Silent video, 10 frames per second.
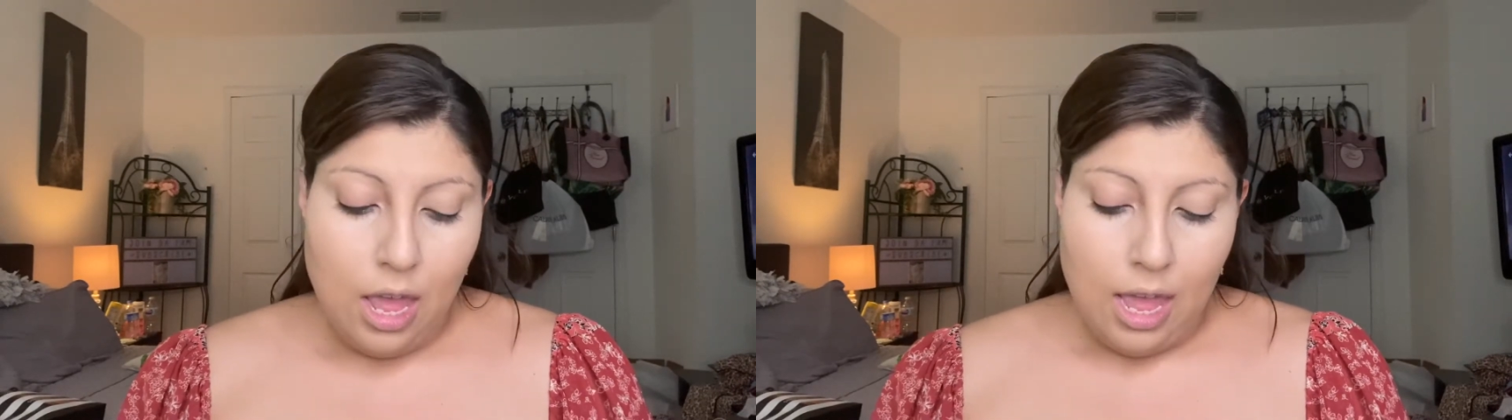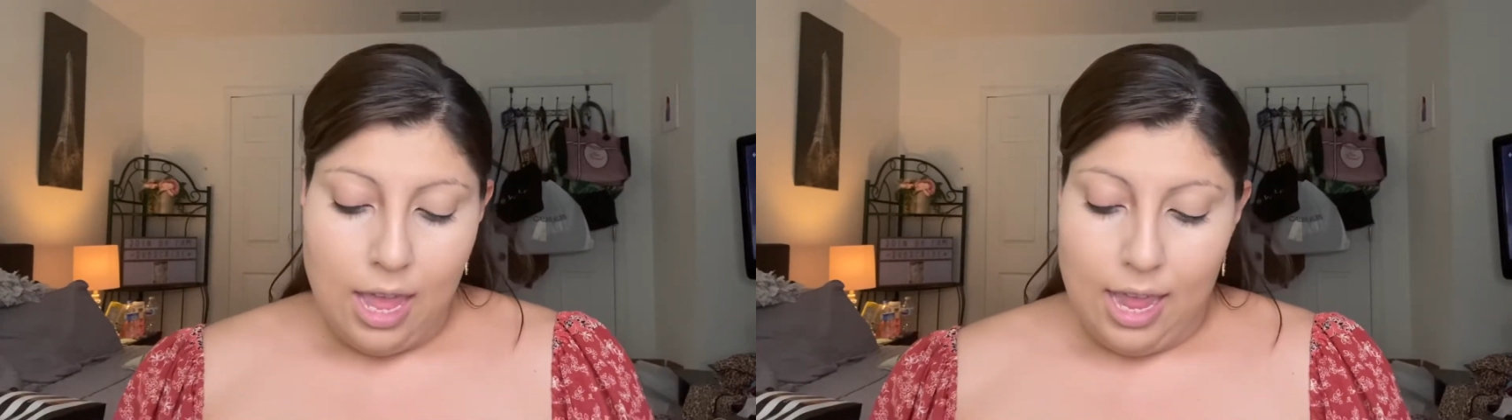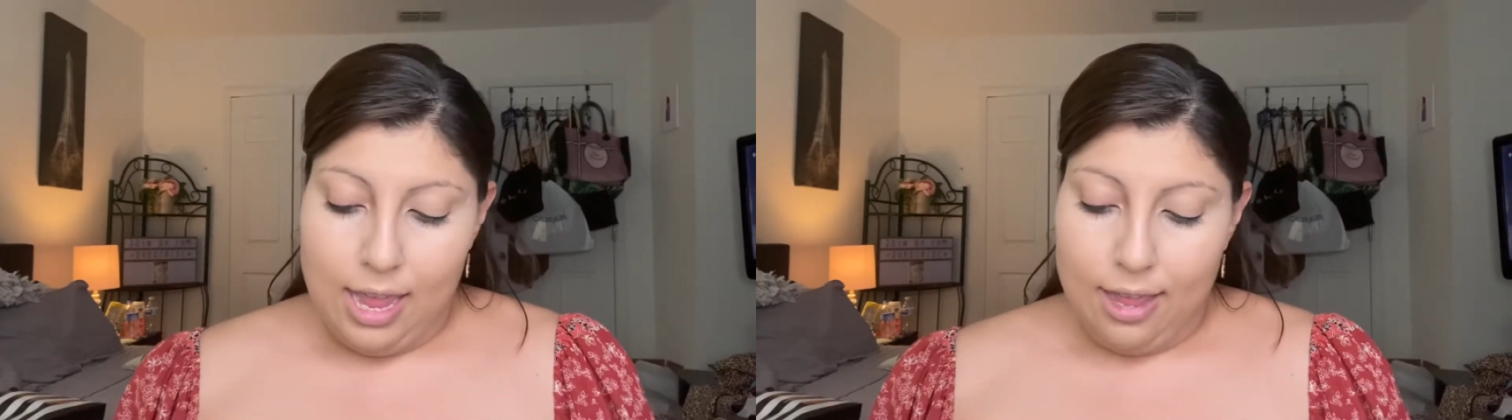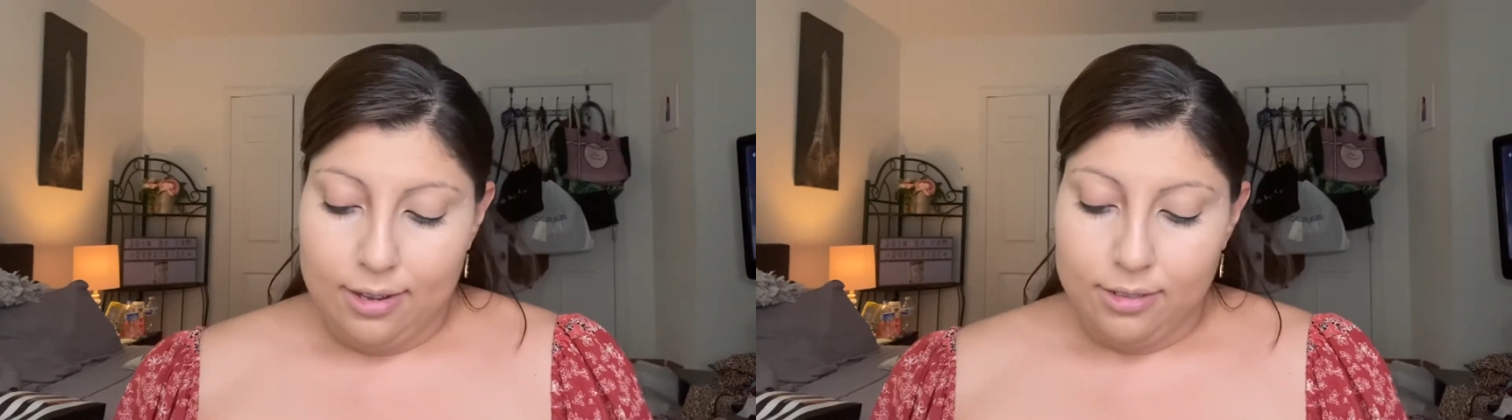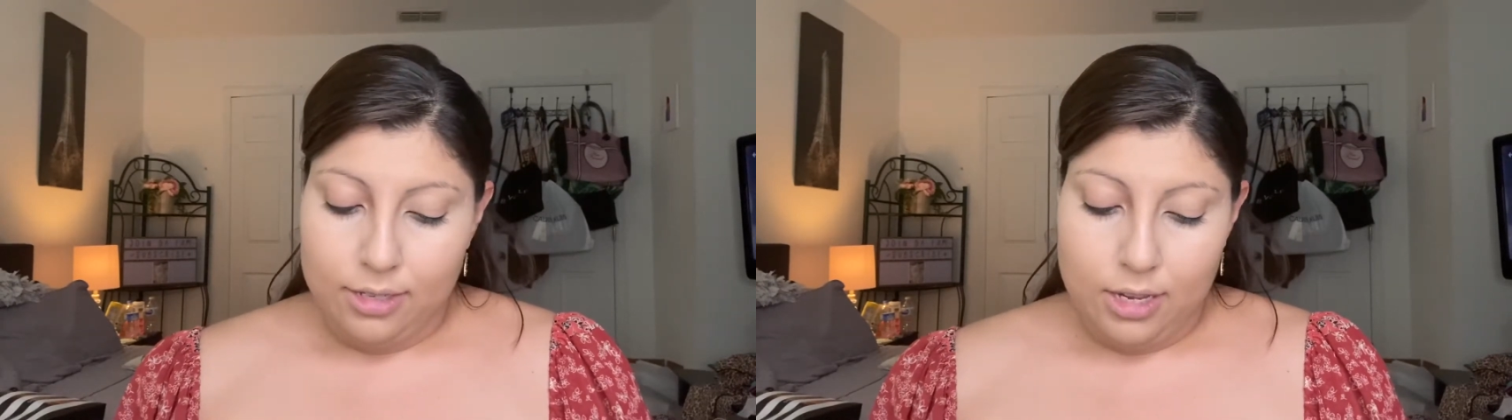
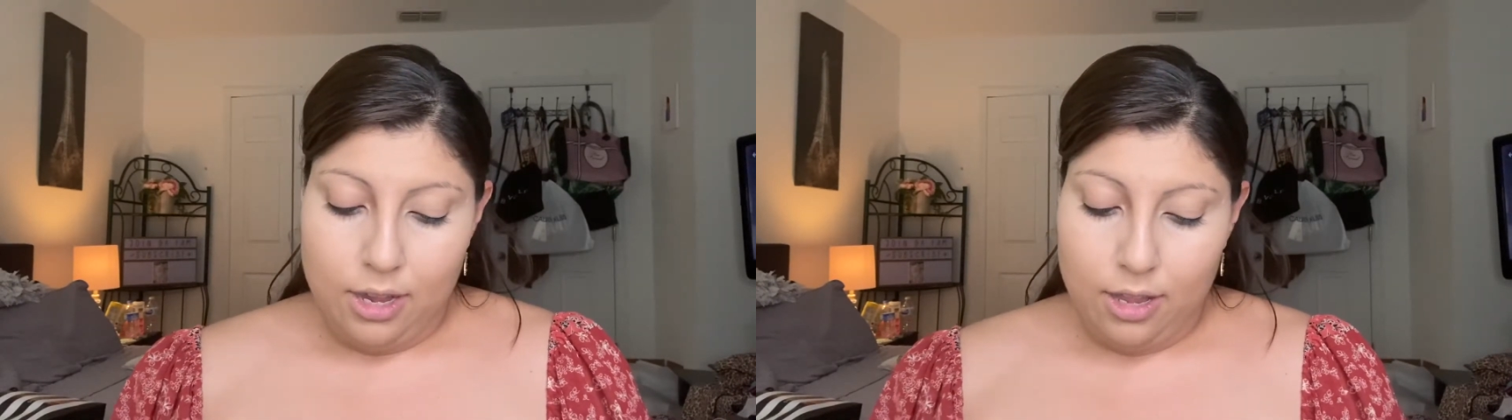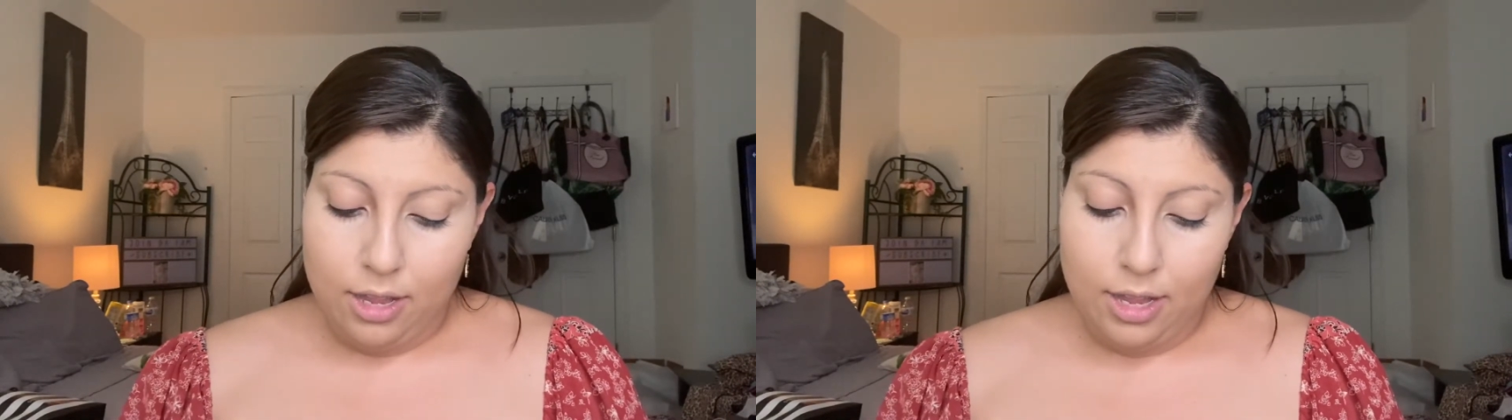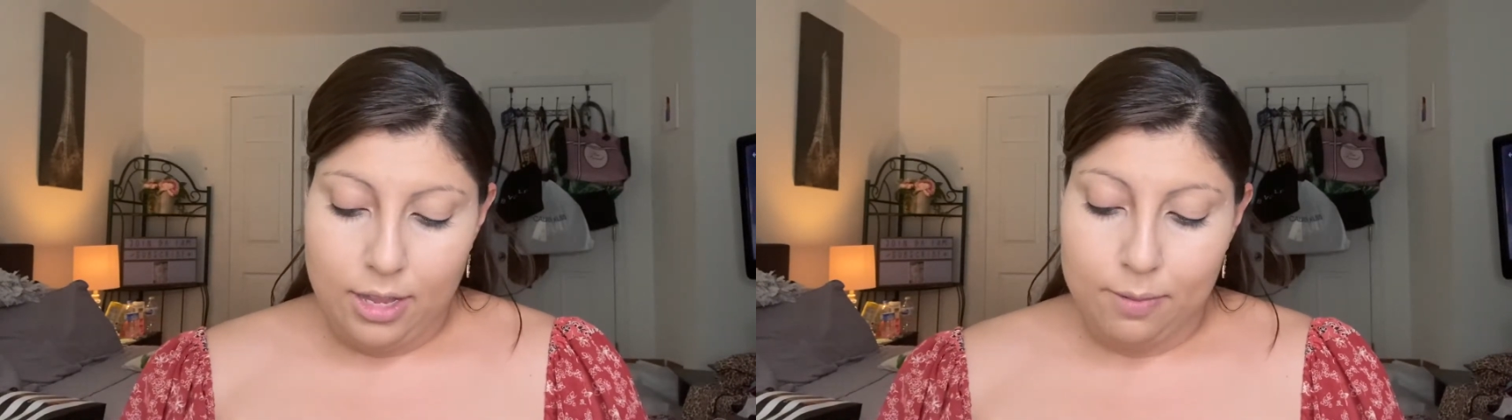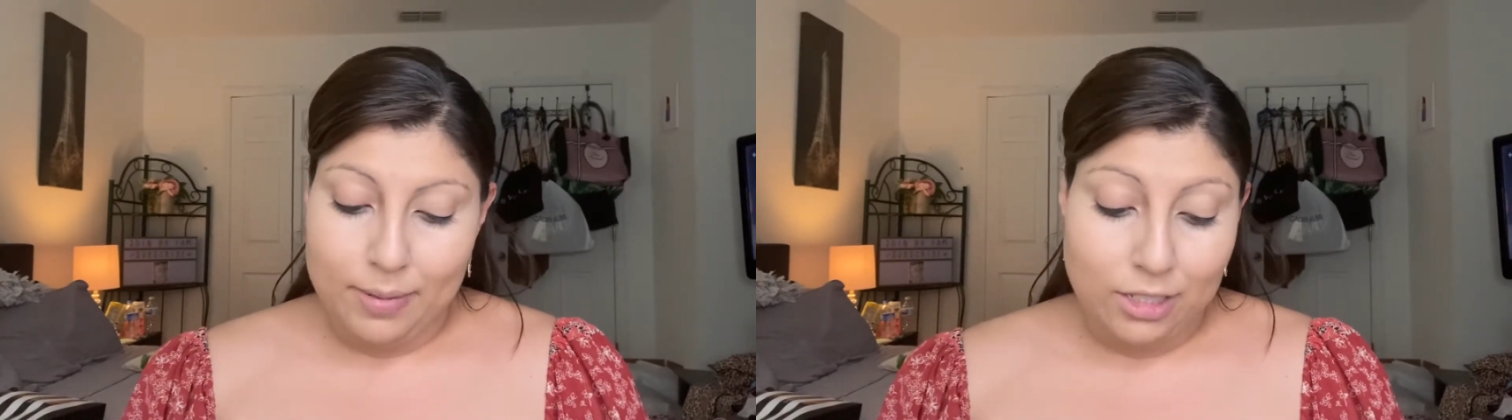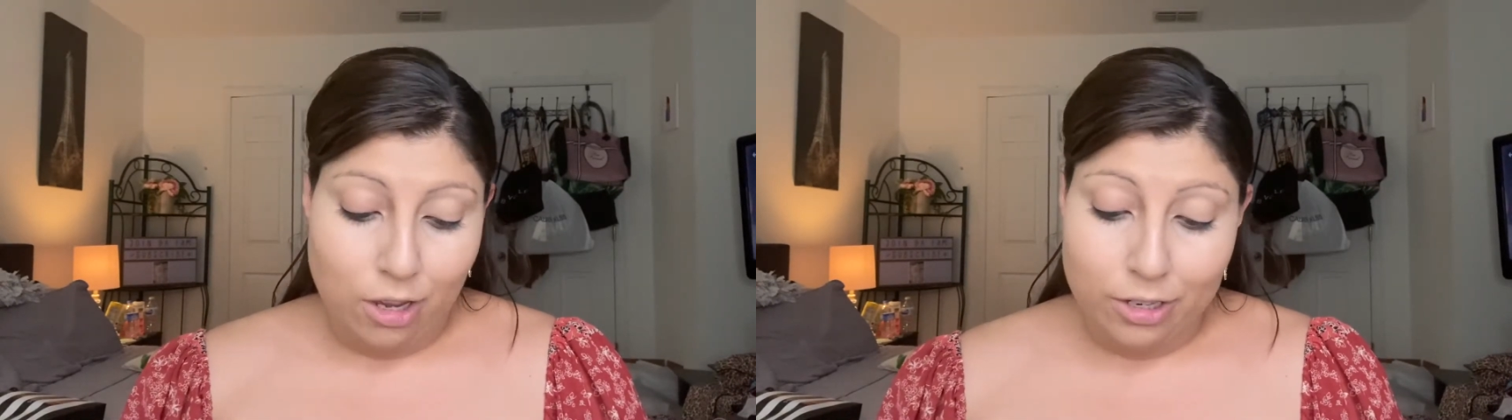And my
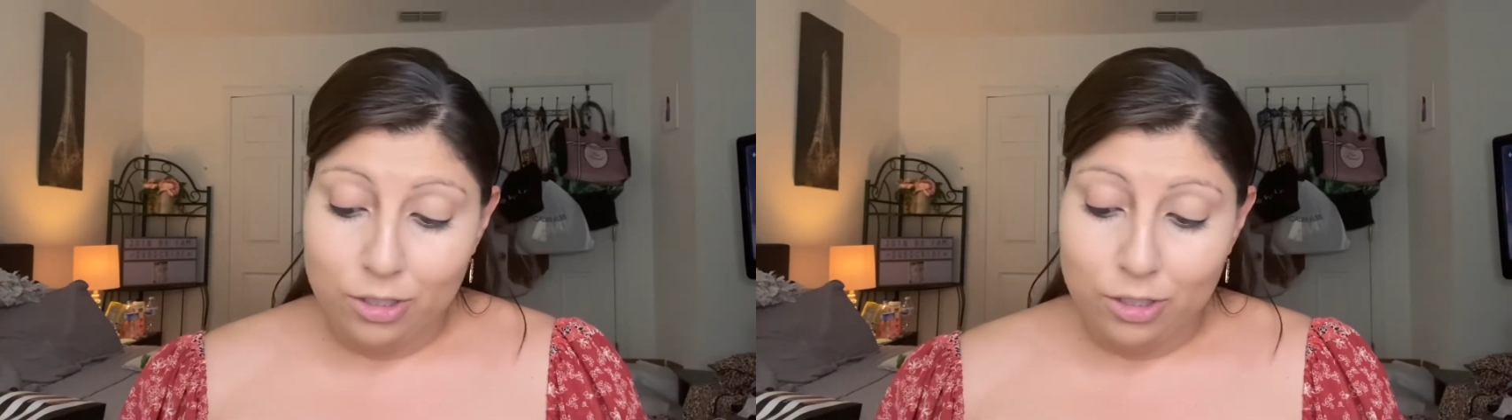daughter